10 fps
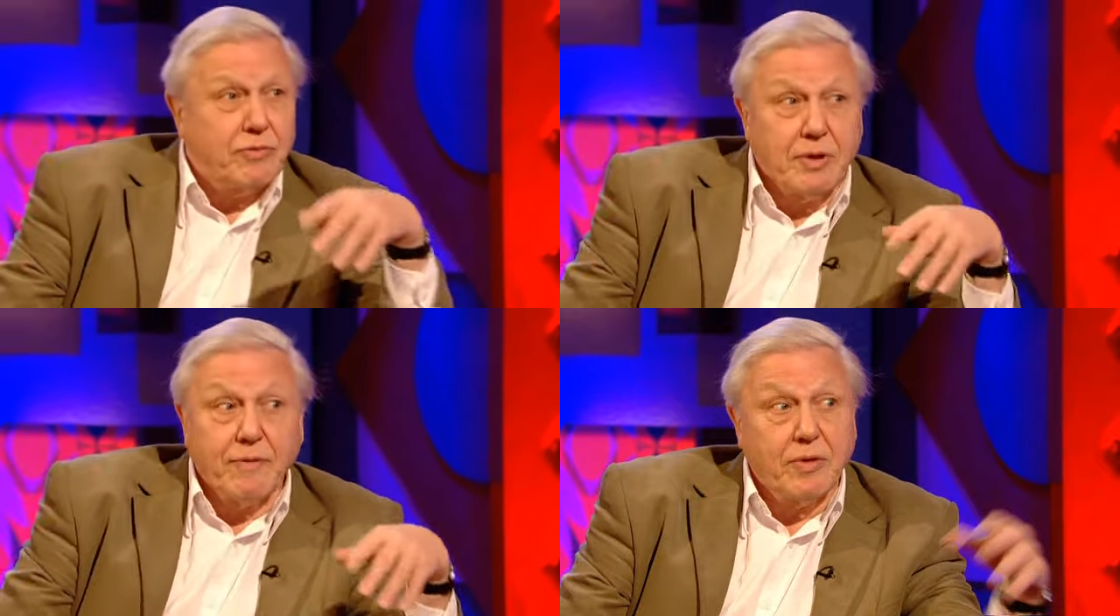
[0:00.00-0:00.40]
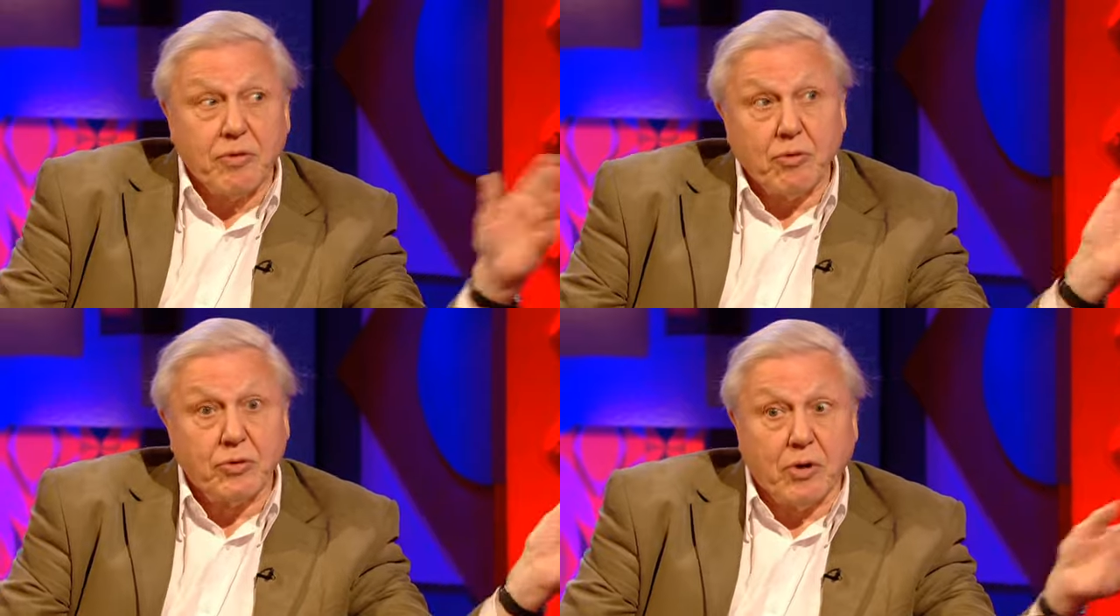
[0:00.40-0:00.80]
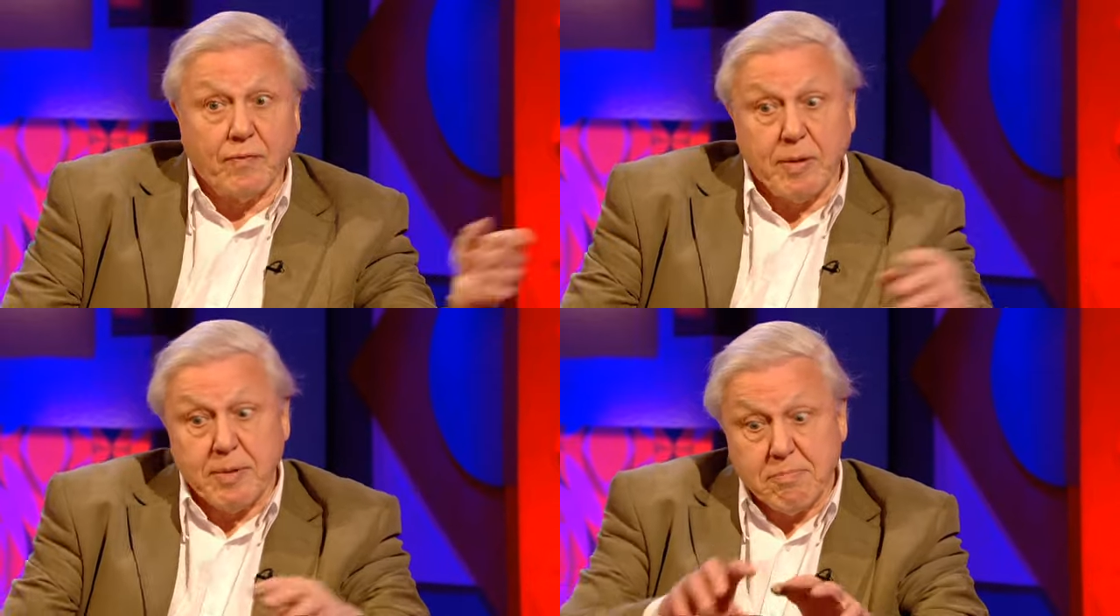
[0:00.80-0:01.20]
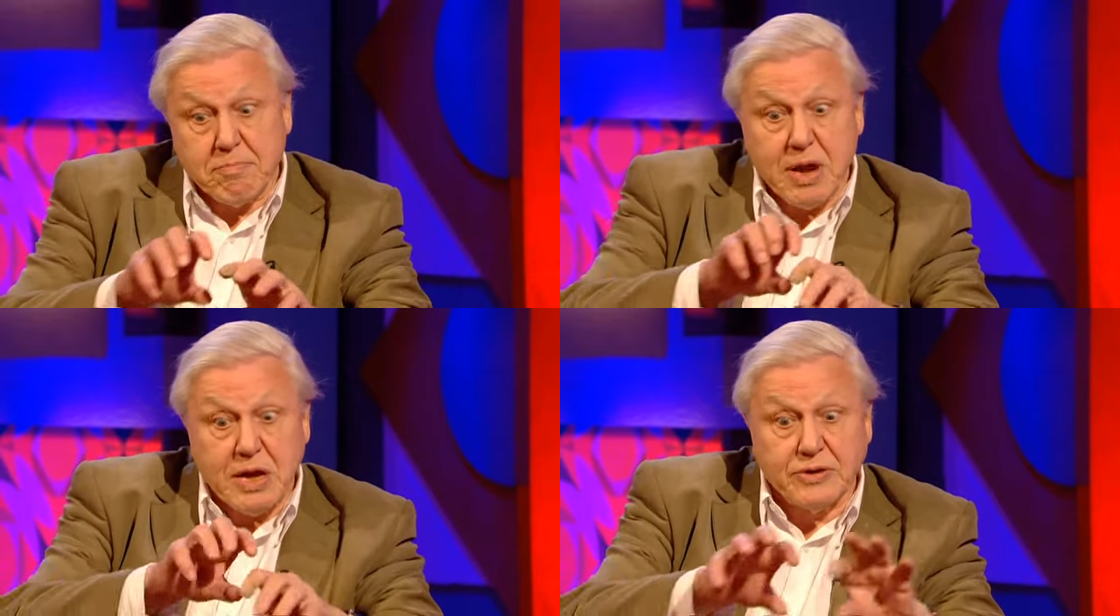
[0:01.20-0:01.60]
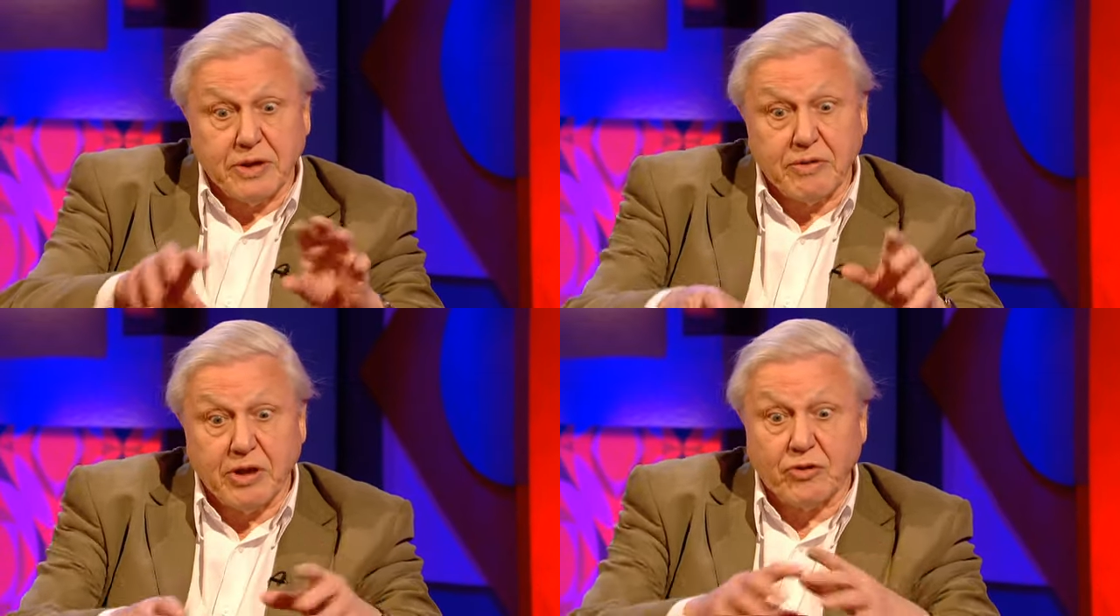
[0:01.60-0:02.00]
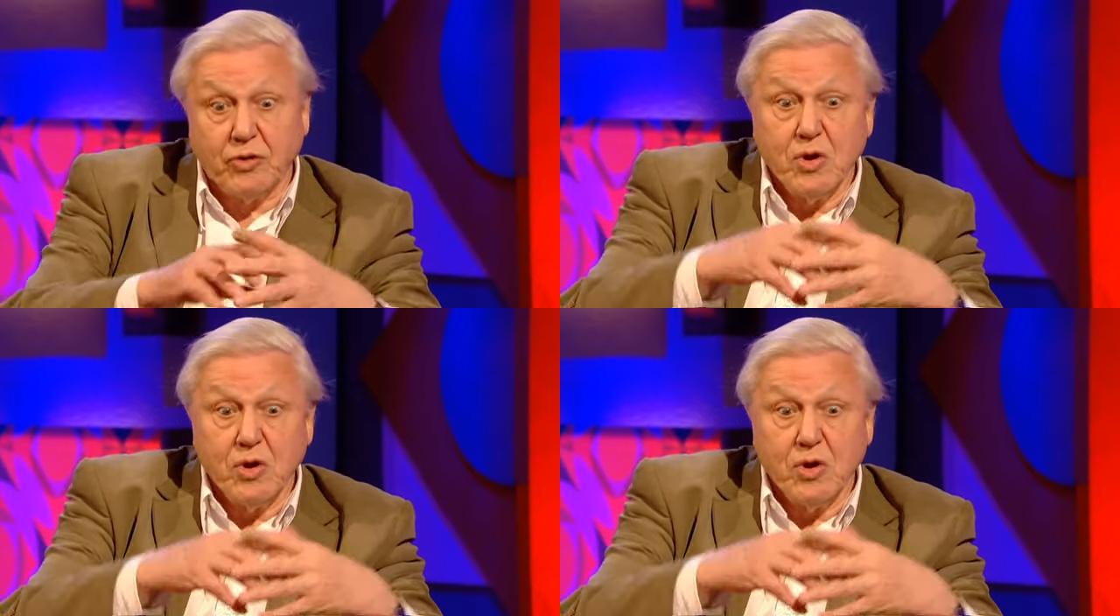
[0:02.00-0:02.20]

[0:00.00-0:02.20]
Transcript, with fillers: never thought of. I mean, amazing things